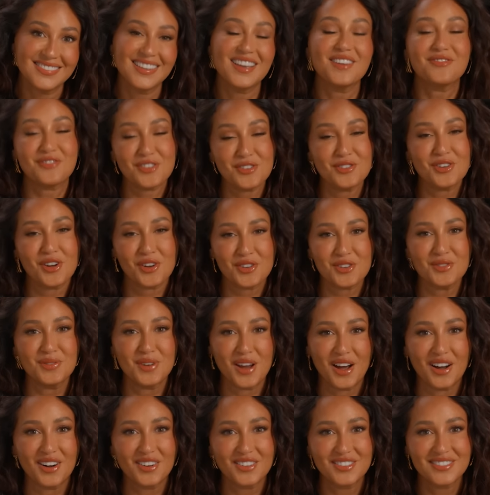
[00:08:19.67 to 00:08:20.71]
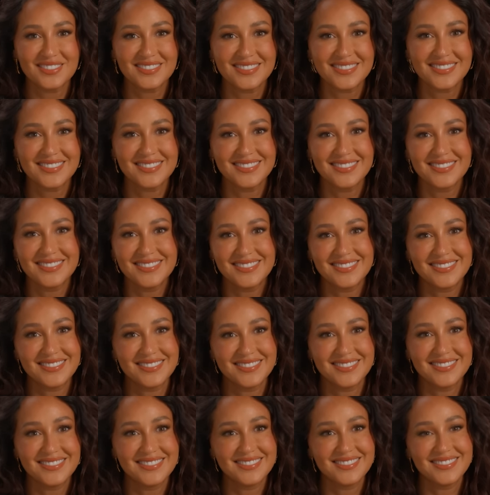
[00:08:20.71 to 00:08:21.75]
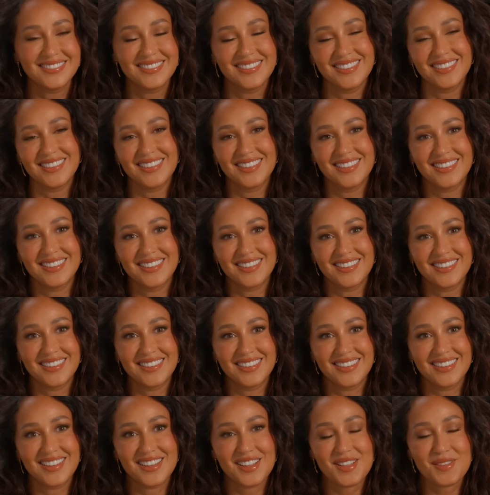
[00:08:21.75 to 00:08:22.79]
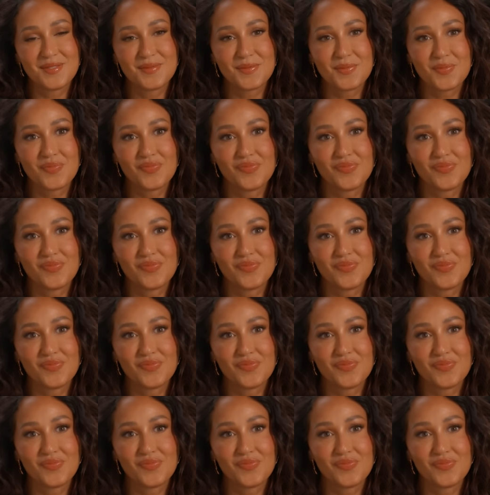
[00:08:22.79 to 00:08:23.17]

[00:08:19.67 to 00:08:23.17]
If you know, you know. What was your first job?